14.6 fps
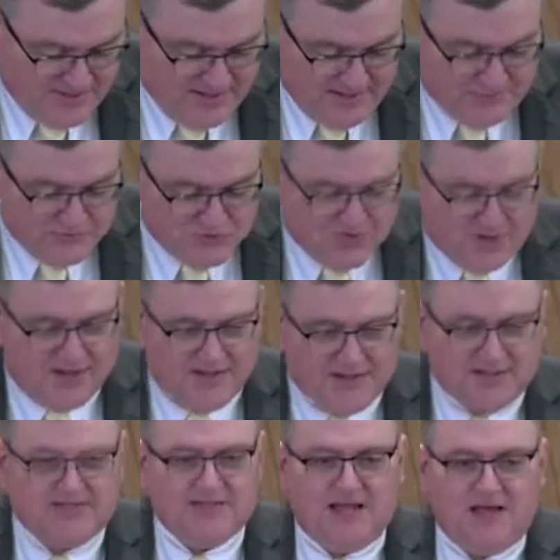him trying to
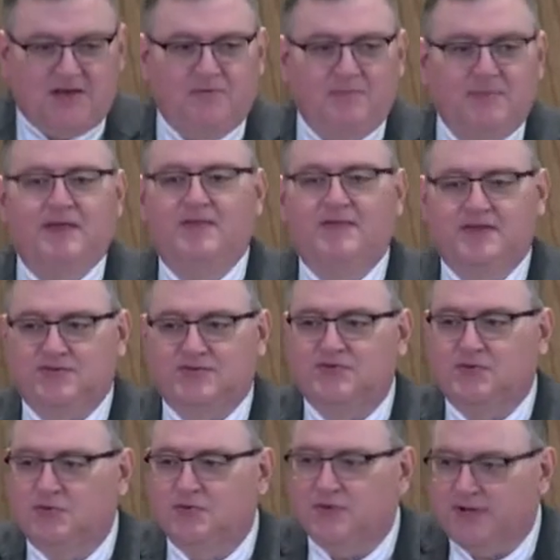tell me this
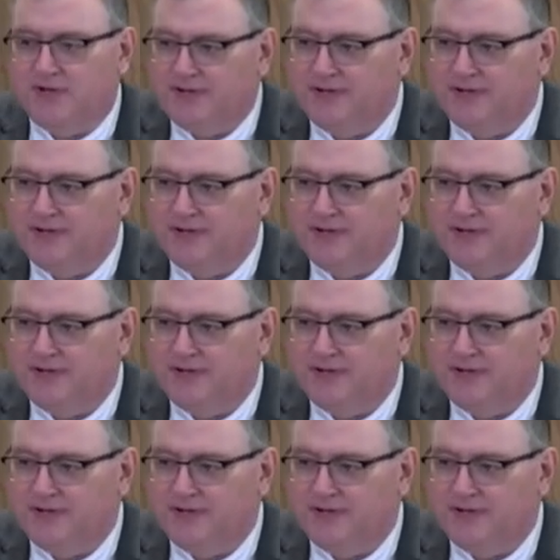story.